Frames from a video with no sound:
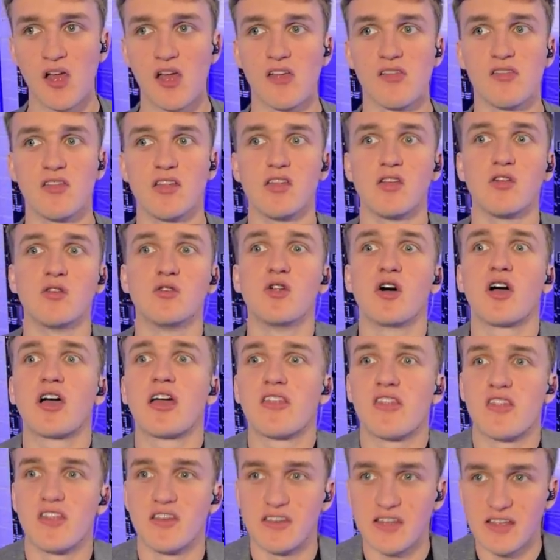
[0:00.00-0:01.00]
Then you look
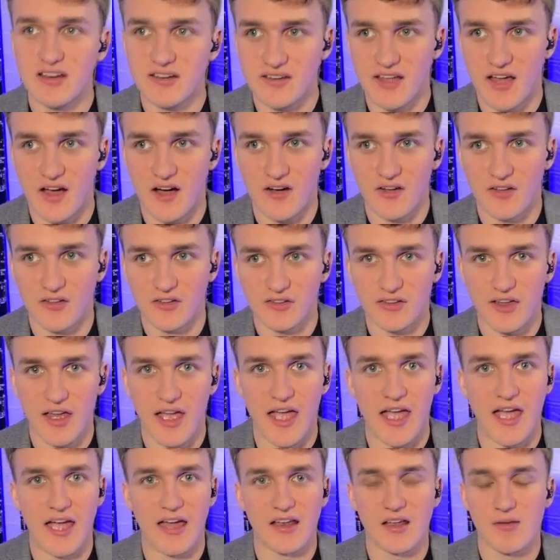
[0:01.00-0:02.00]
in the details,
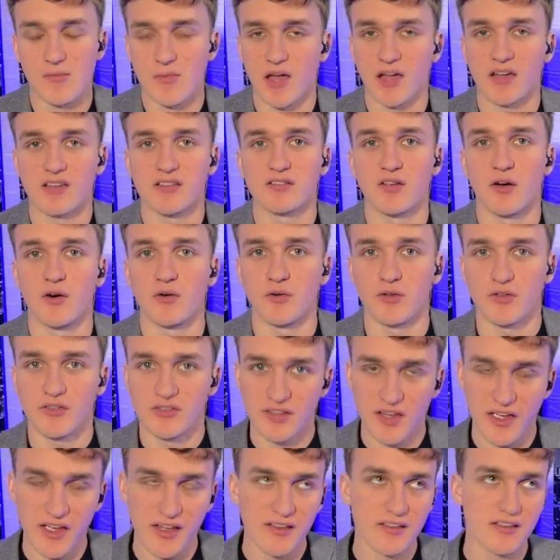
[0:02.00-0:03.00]
and it makes total
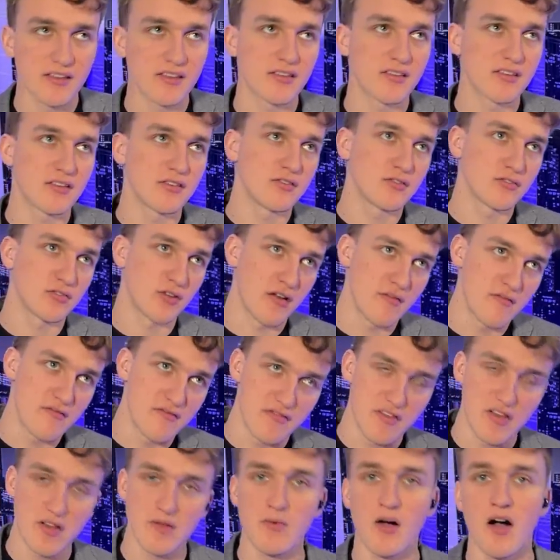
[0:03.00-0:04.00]
sense. Trump
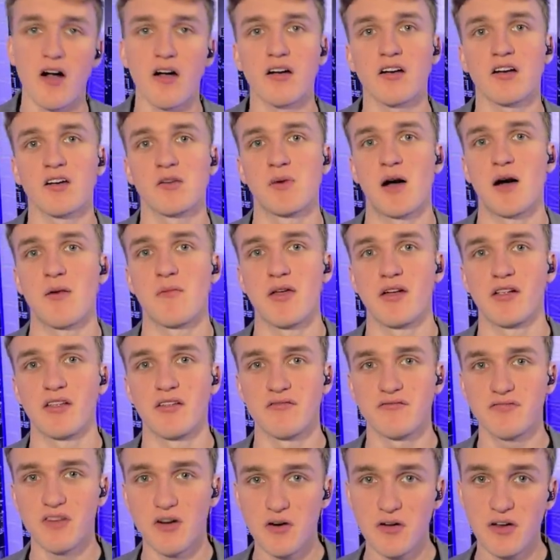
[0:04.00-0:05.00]
fearmongered about
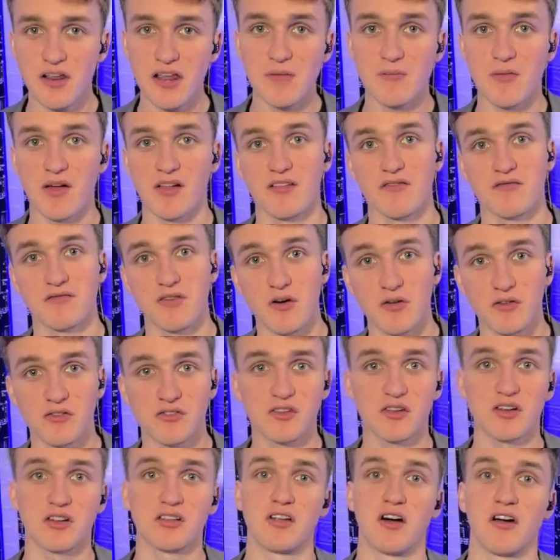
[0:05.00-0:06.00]
mail-in voting. Mail-in votes
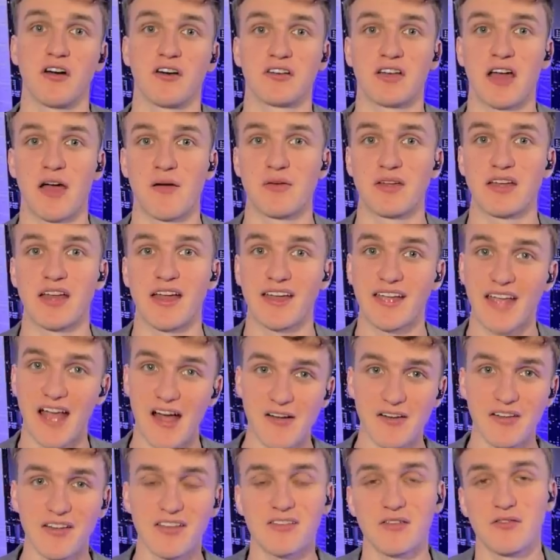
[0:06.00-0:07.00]
took a longer time to get
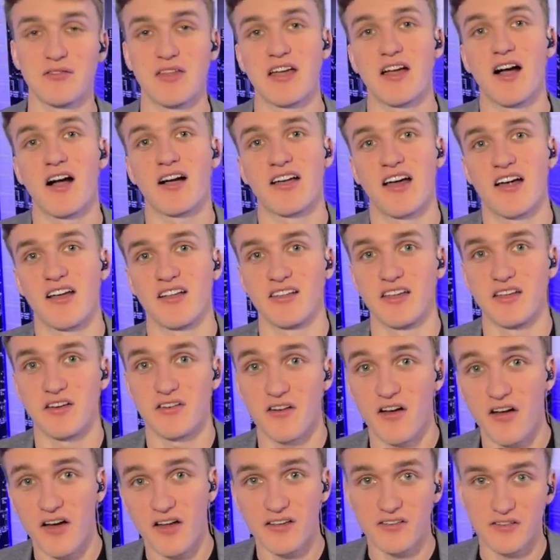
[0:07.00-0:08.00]
counted, so they got counted later
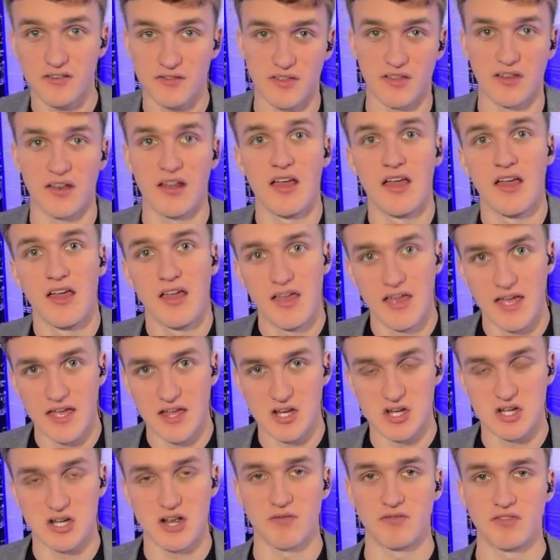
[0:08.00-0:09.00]
on. So then it
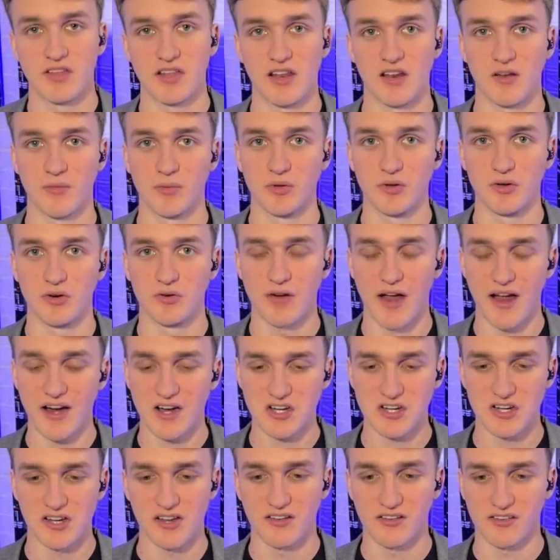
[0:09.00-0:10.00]
shifted in a blue
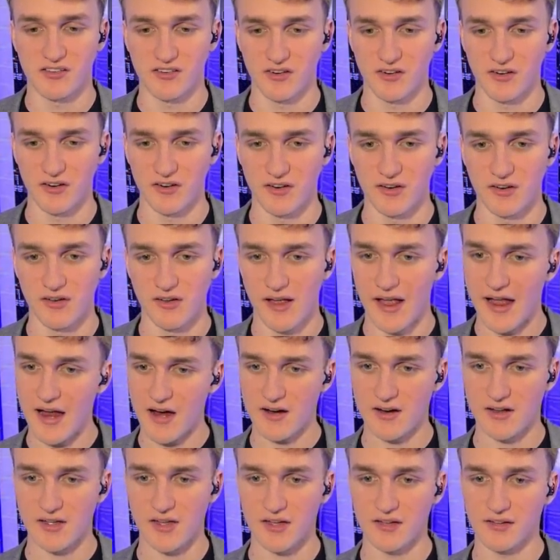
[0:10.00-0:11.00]
direction in certain
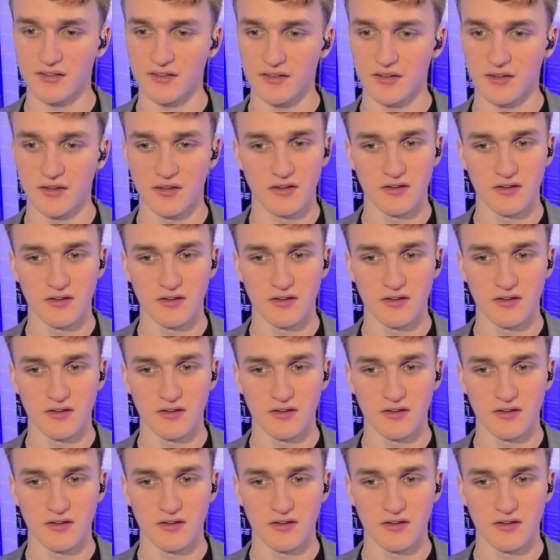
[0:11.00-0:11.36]
areas.